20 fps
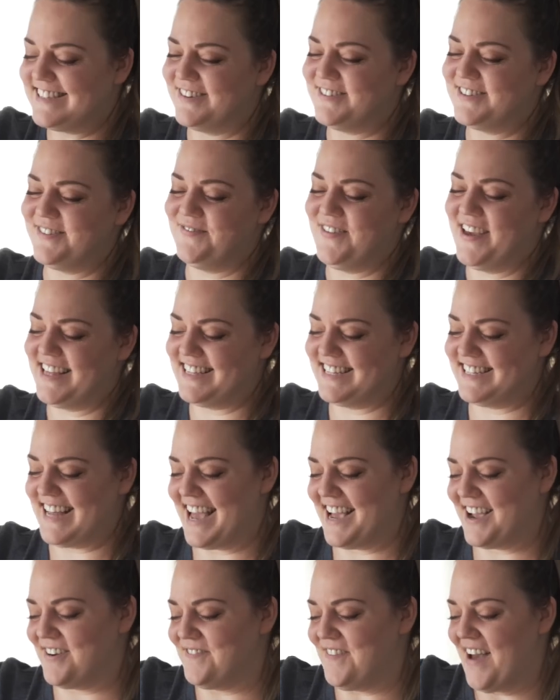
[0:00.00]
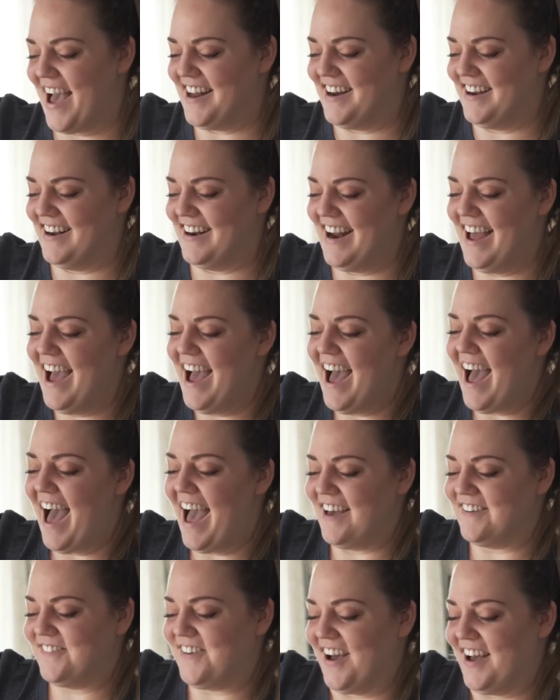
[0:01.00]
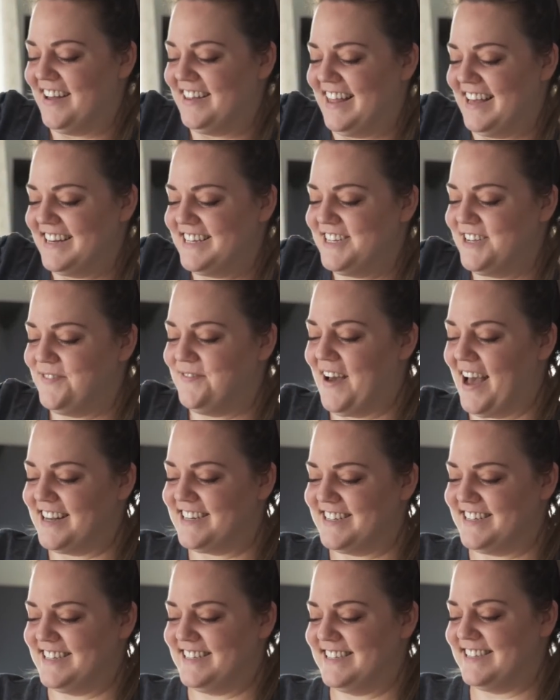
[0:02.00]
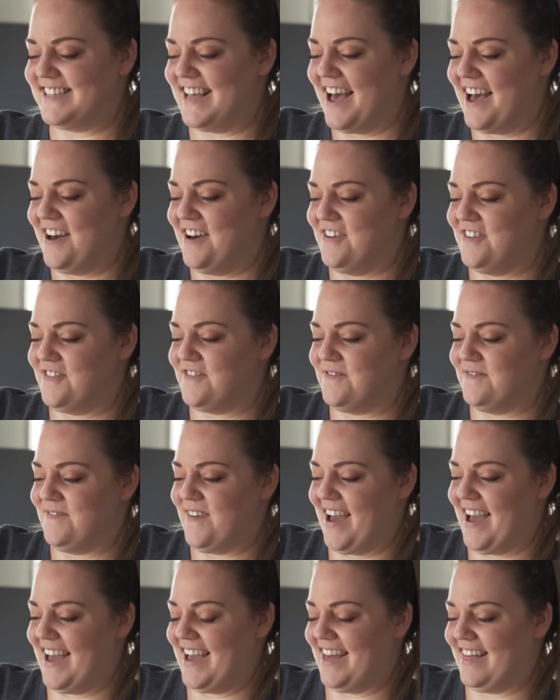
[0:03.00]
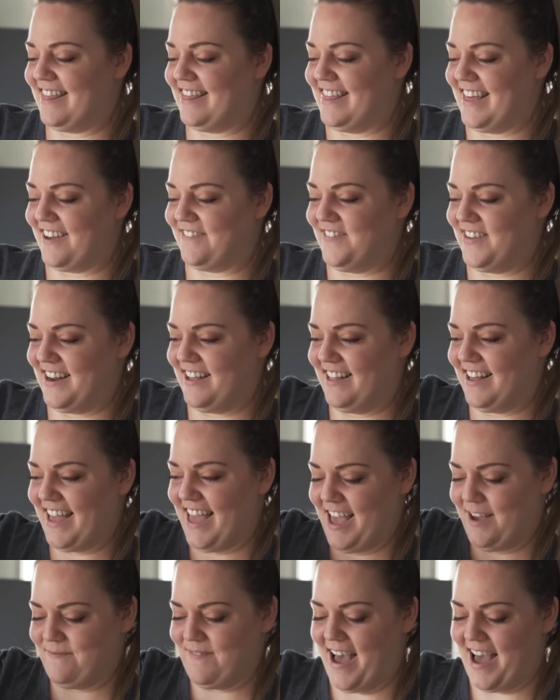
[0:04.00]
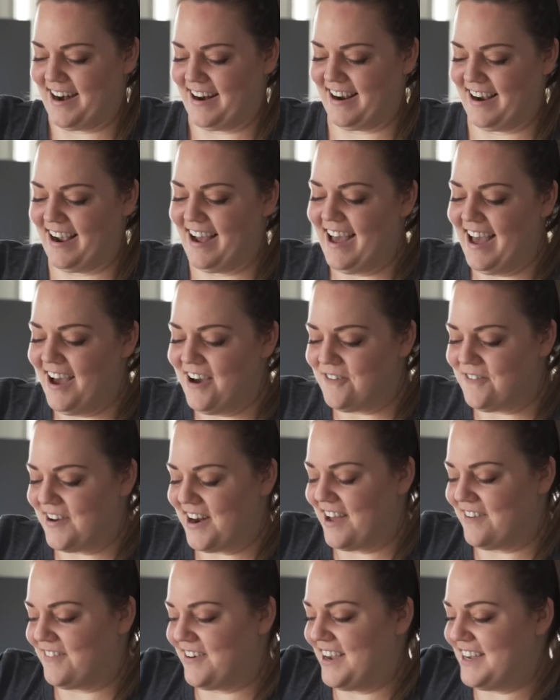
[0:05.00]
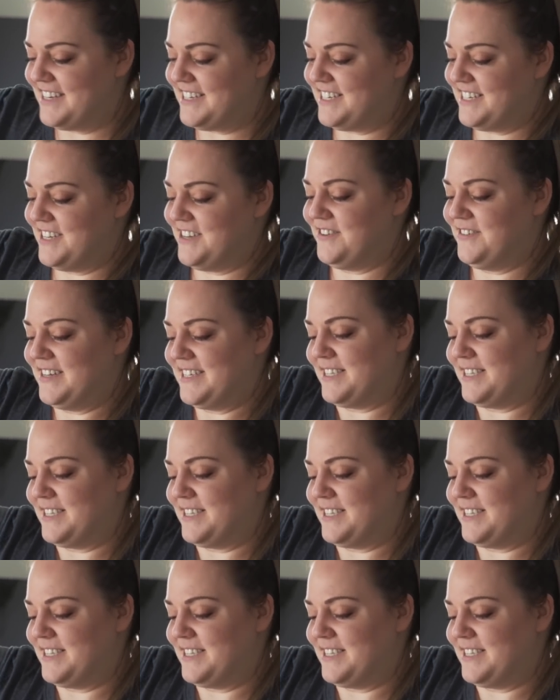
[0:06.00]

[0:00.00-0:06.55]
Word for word: so to make the tiger pattern, I've got like two batches of my thick vanilla cake batter. Whenever I do a